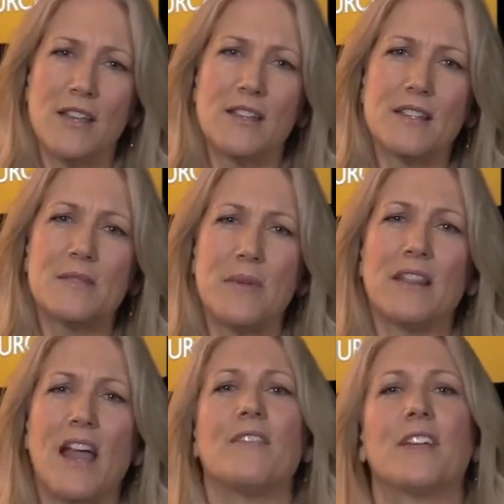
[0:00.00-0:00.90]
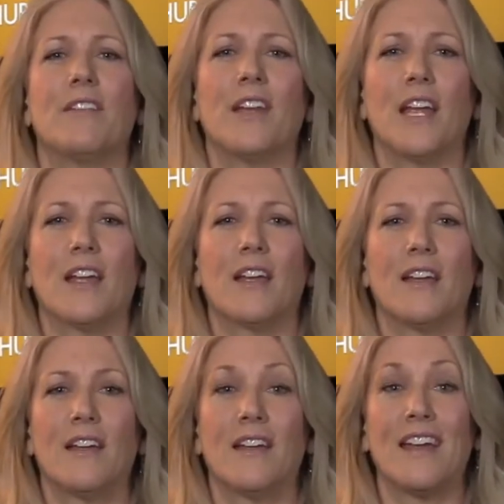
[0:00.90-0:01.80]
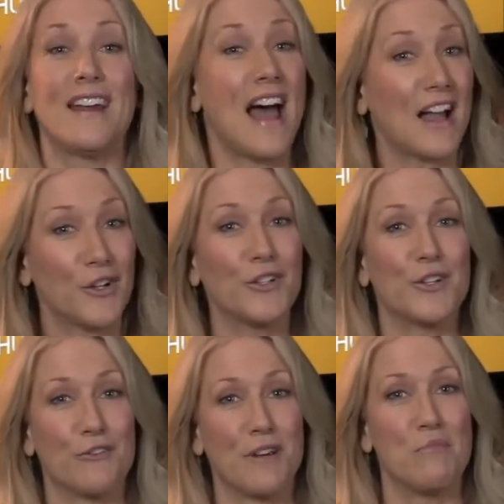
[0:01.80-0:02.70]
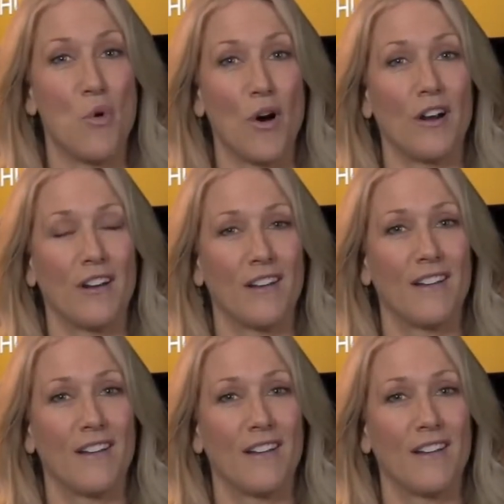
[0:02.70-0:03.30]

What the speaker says: this has been life-giving and I couldn't agree more.